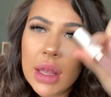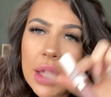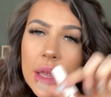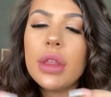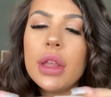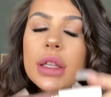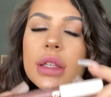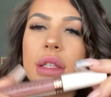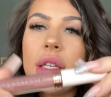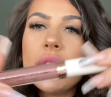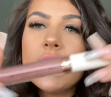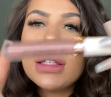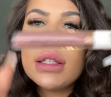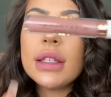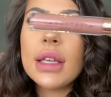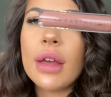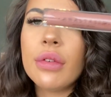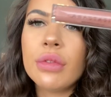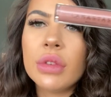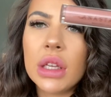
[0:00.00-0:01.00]
This has
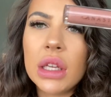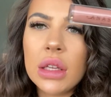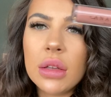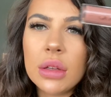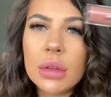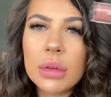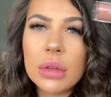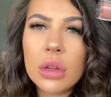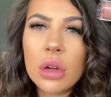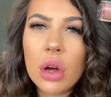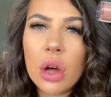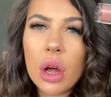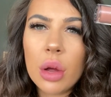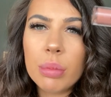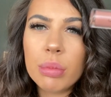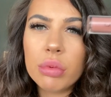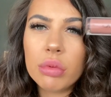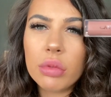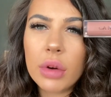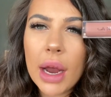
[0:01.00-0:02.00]
definitely got a
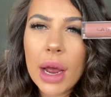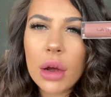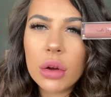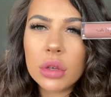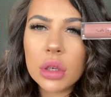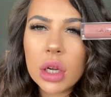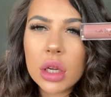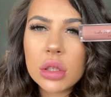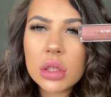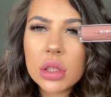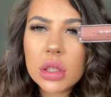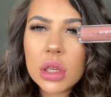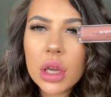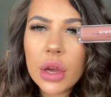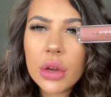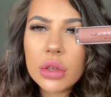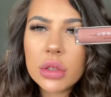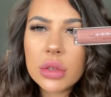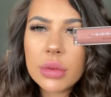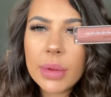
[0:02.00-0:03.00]
brown undertone